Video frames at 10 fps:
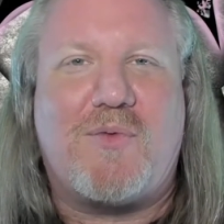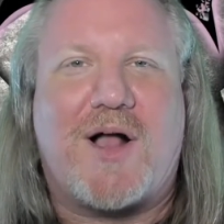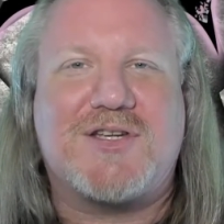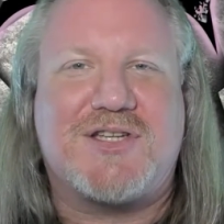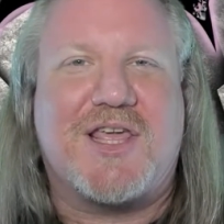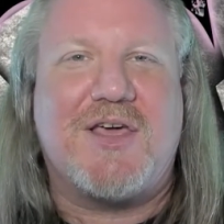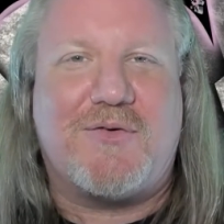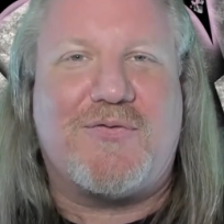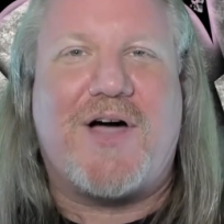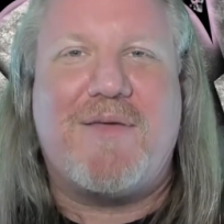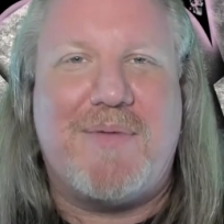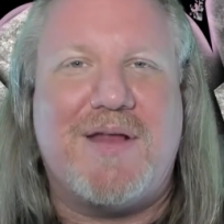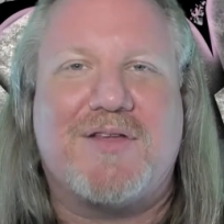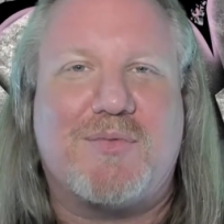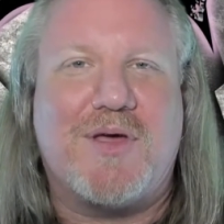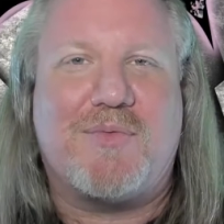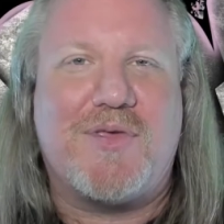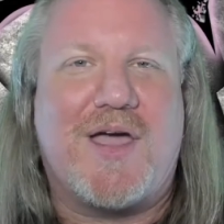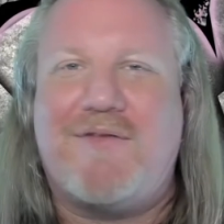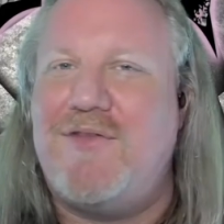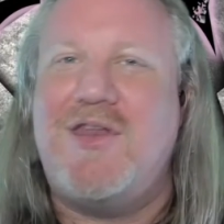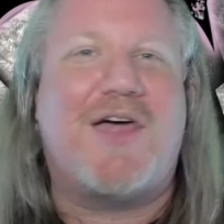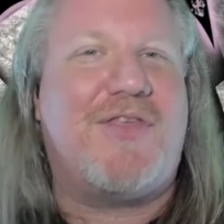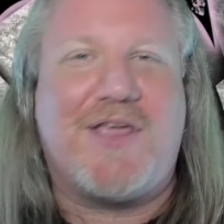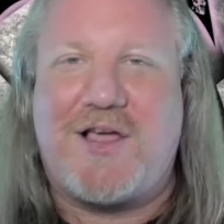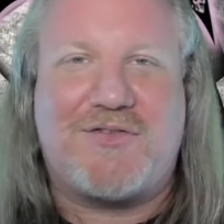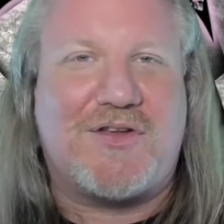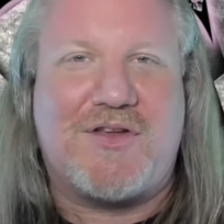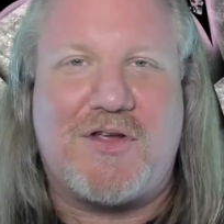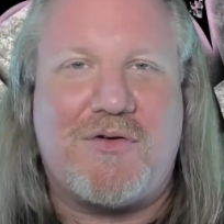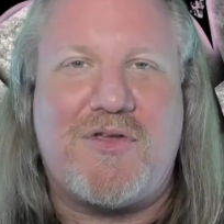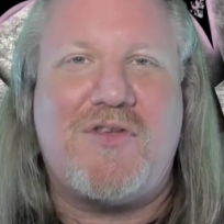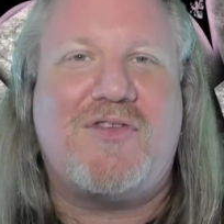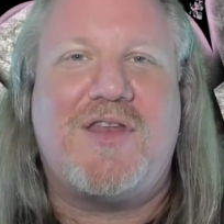watch to kill 5 minutes with when you have nothing else to do and you